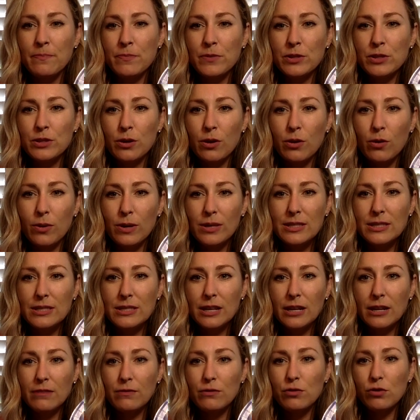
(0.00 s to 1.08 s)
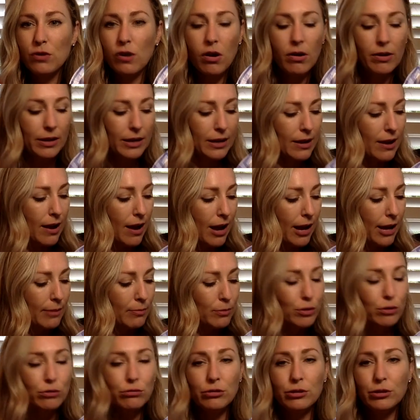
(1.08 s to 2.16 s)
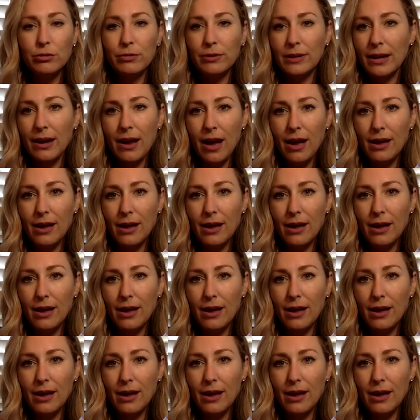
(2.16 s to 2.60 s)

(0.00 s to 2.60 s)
So instead of drawing, I'm gluing